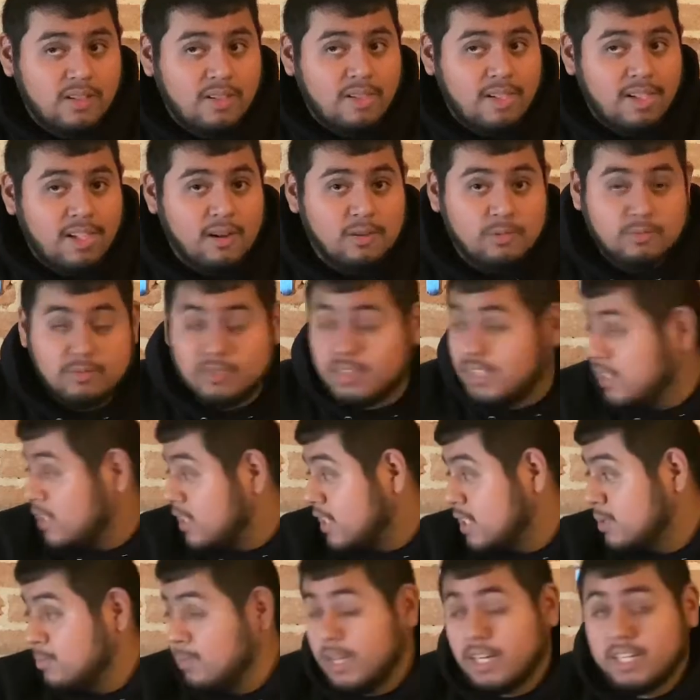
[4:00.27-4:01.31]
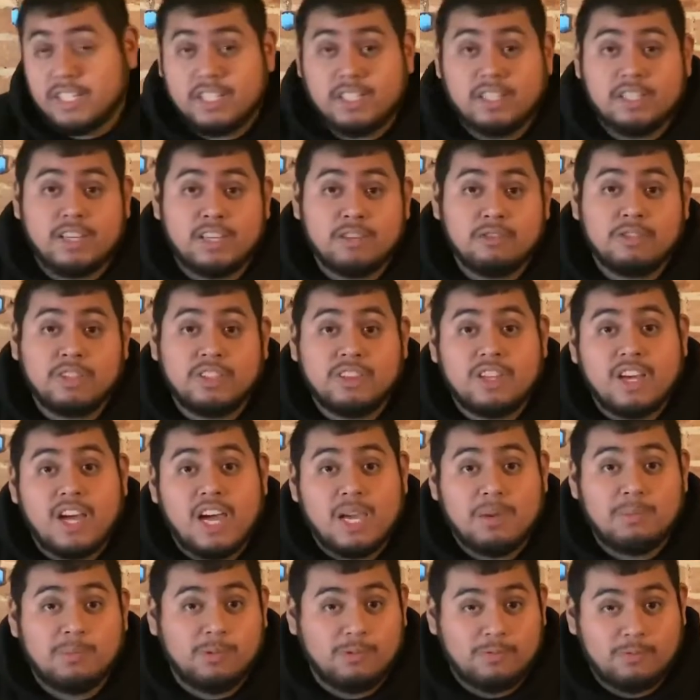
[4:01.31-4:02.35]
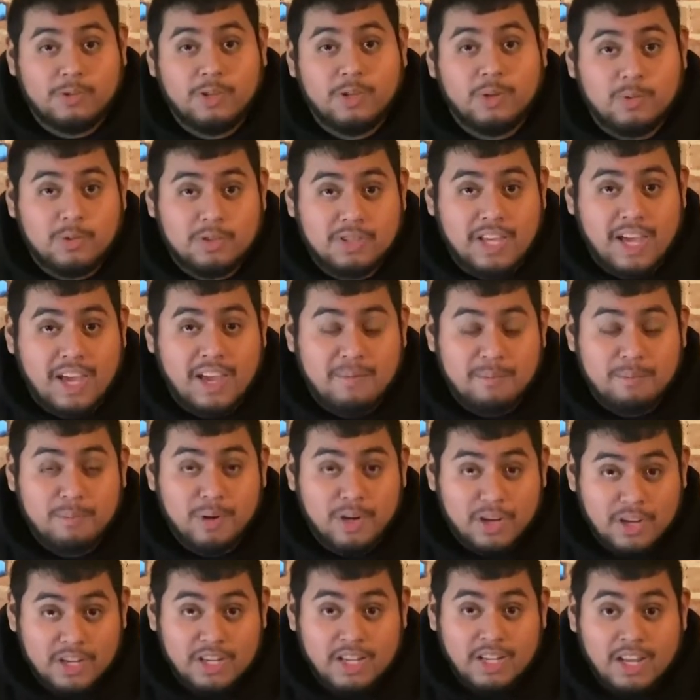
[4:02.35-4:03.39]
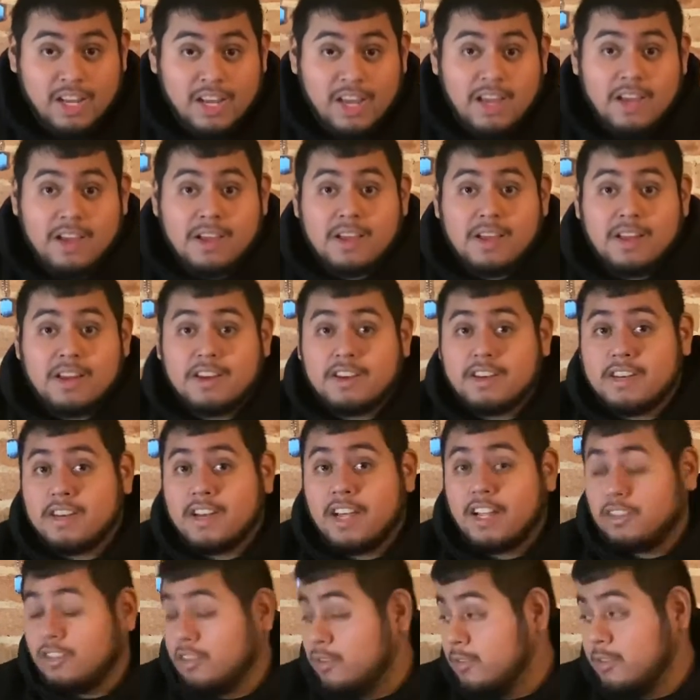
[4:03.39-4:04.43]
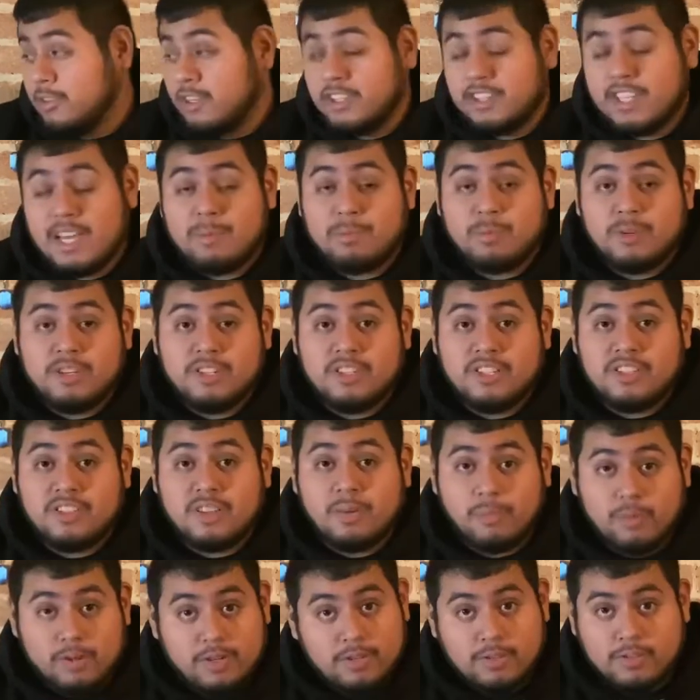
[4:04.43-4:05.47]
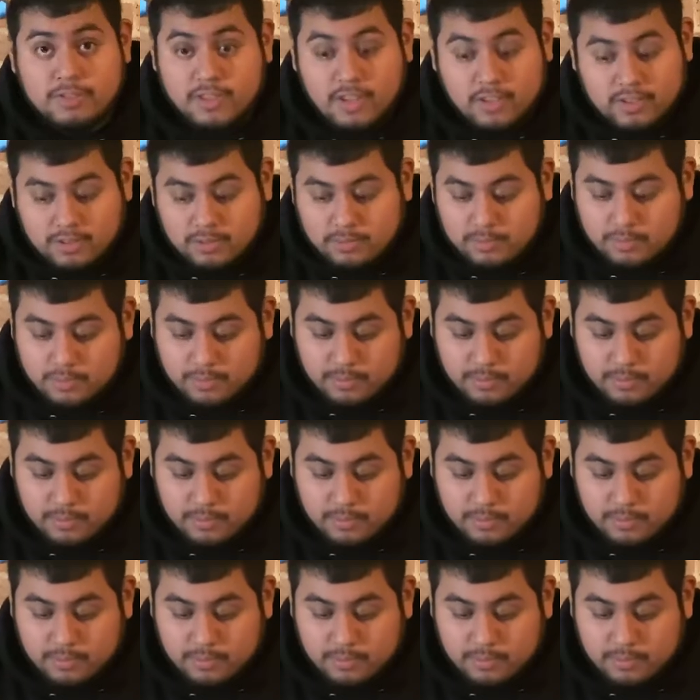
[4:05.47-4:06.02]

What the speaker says: I don't think the hype was real with that, but I don't regret that purchase. That purchase is awesome.